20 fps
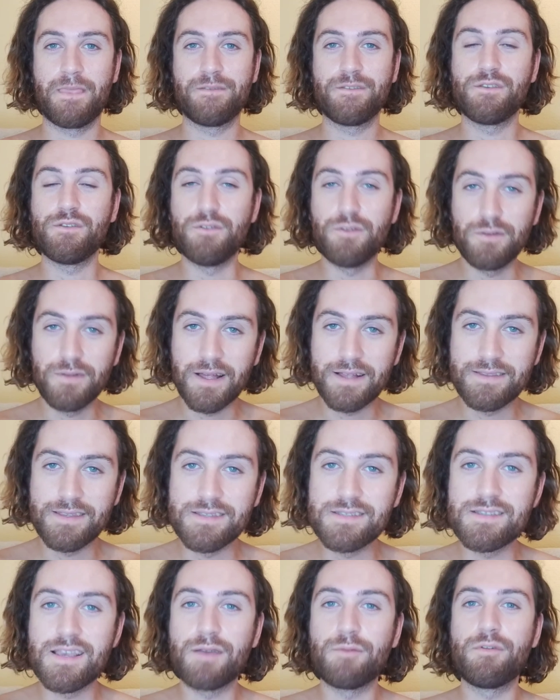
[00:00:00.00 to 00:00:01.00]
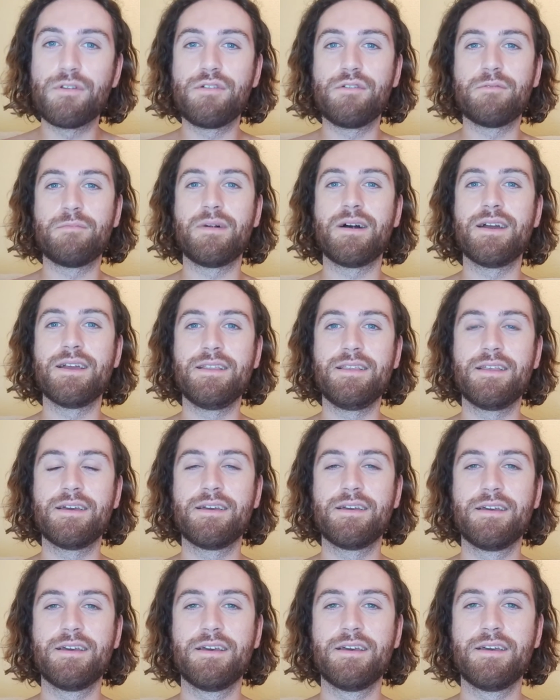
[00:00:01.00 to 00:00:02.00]
So you do that the same with your mind.
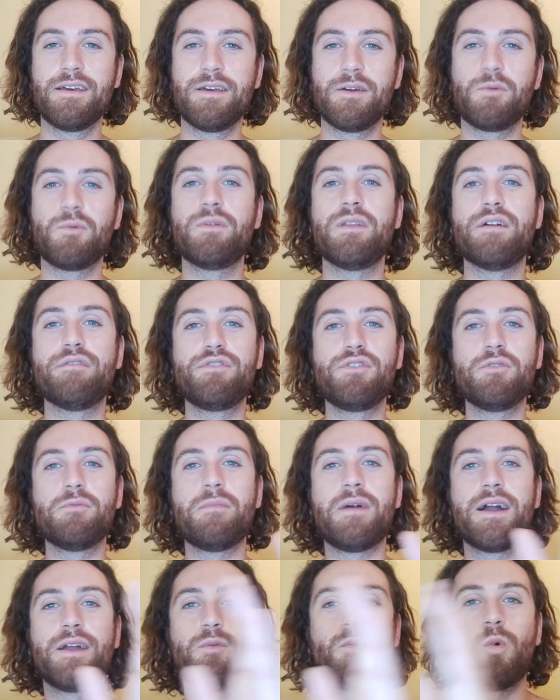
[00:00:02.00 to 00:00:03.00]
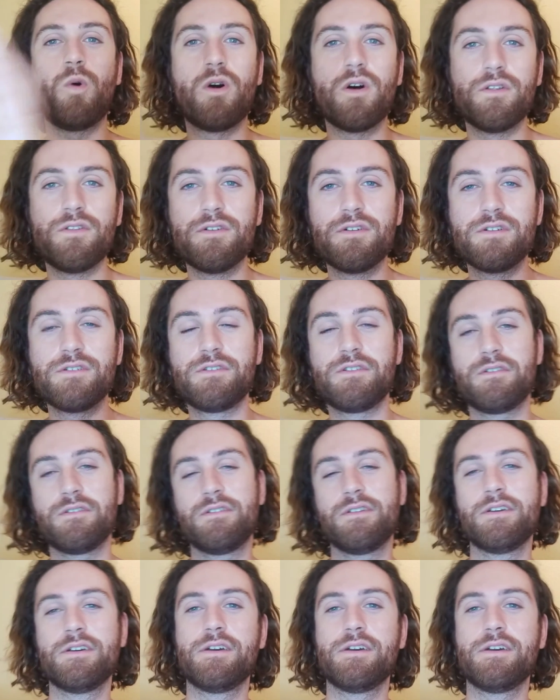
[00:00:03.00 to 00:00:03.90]
Whenever your mind wanders,